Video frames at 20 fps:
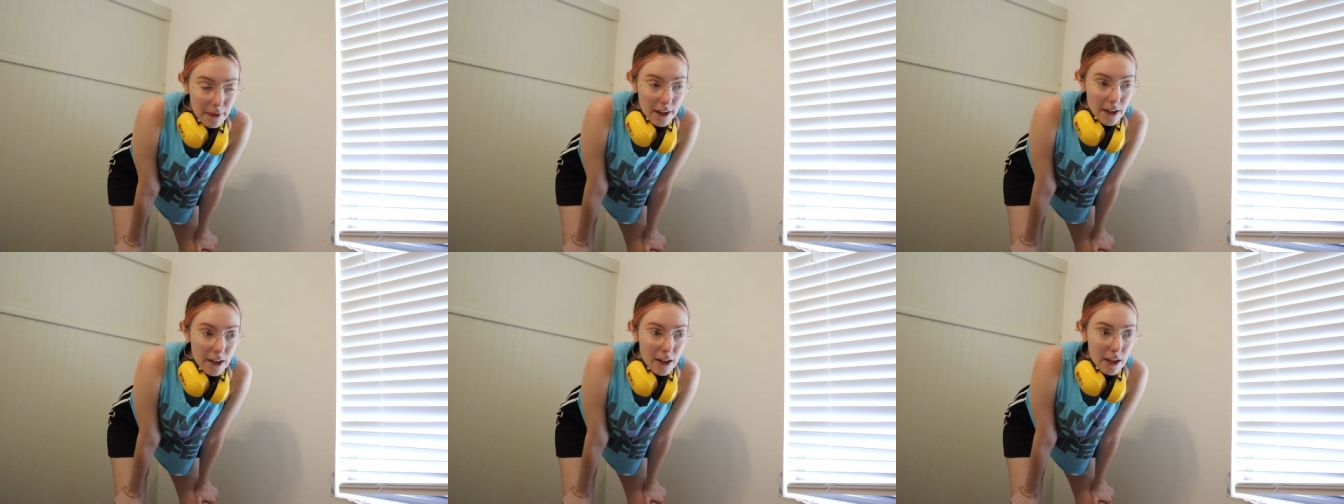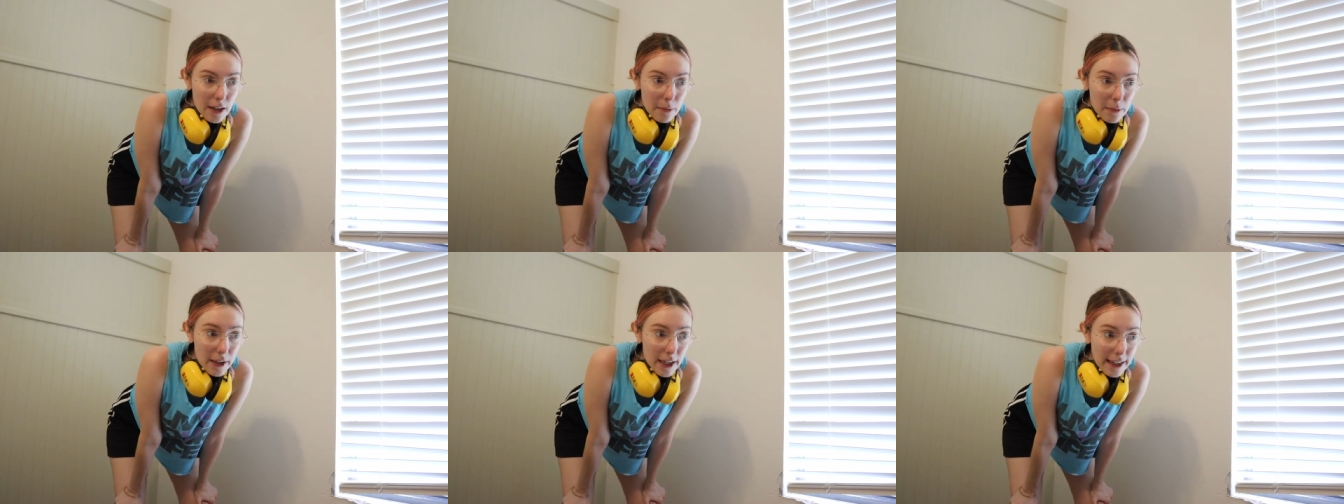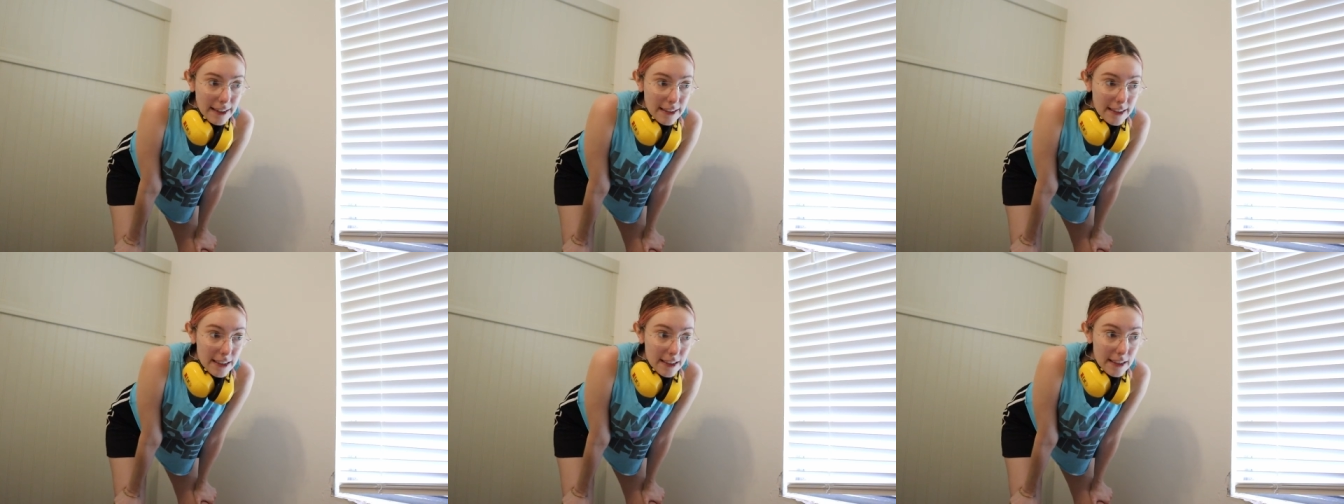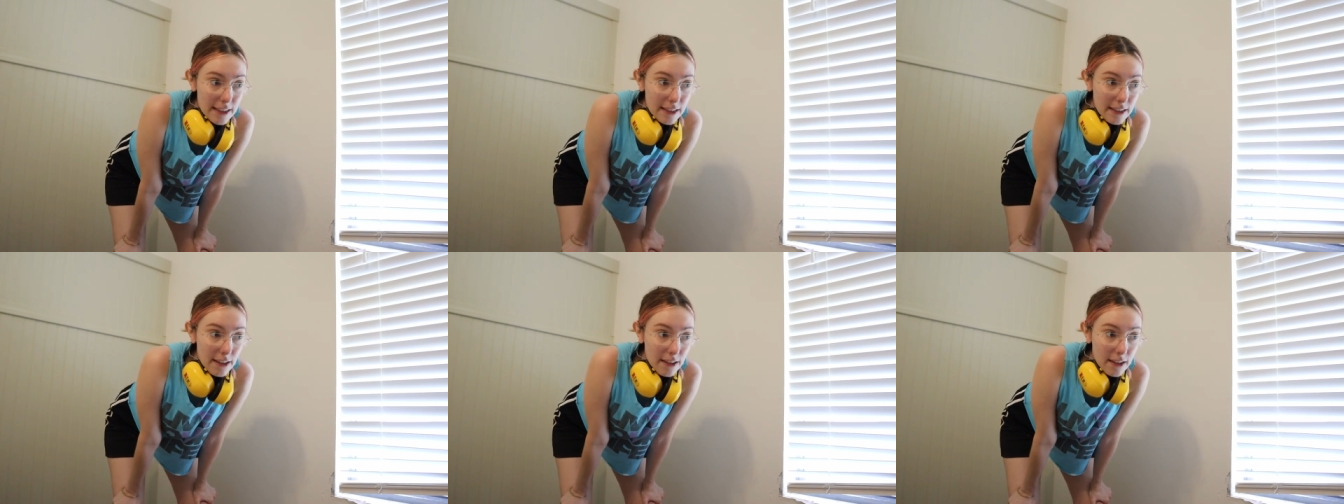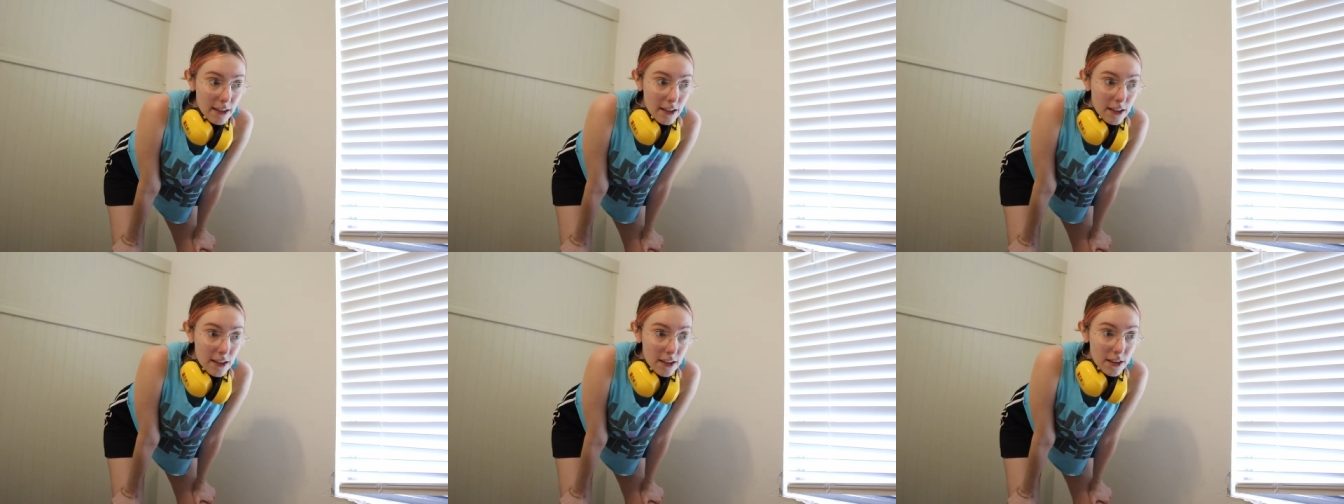Um, I did
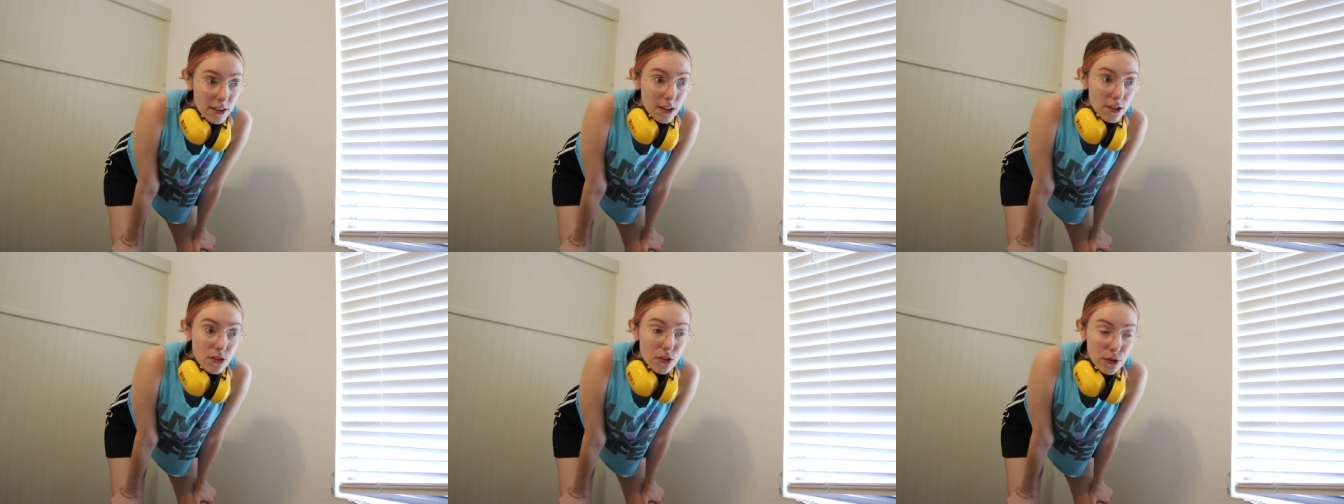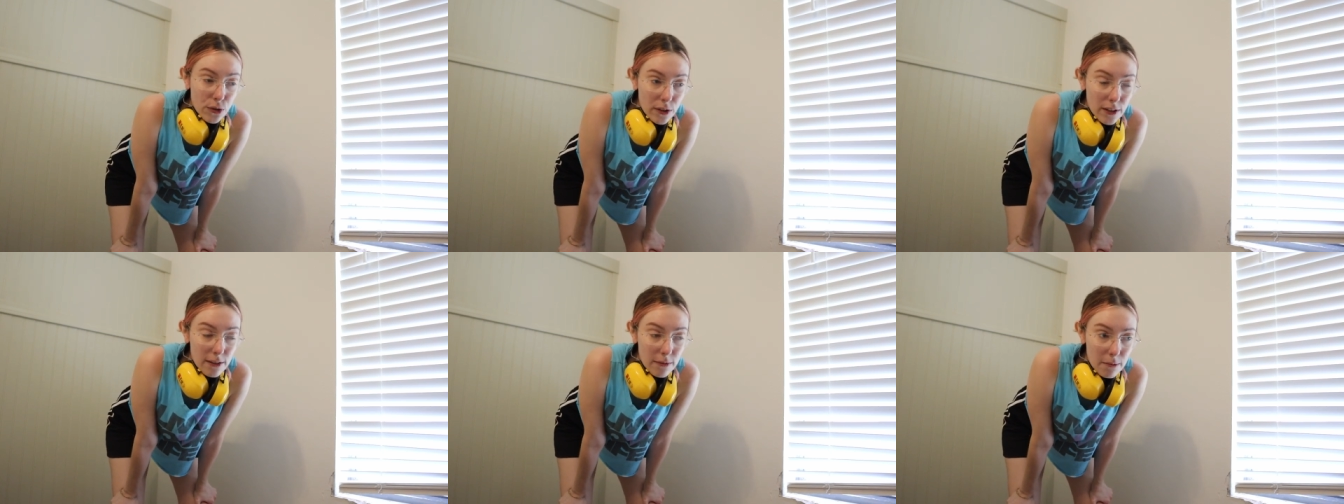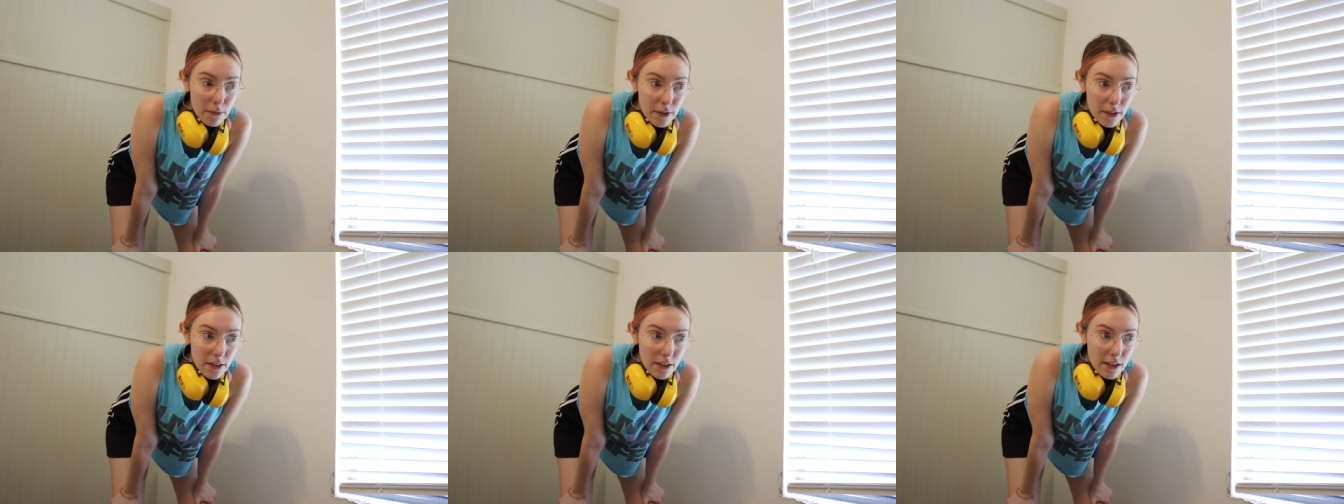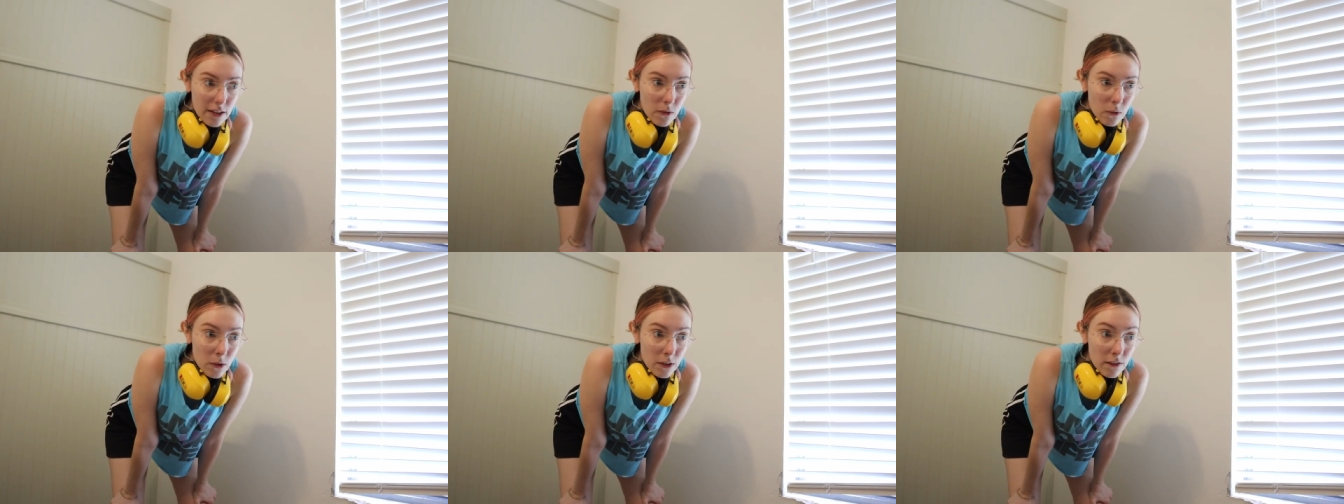the trim in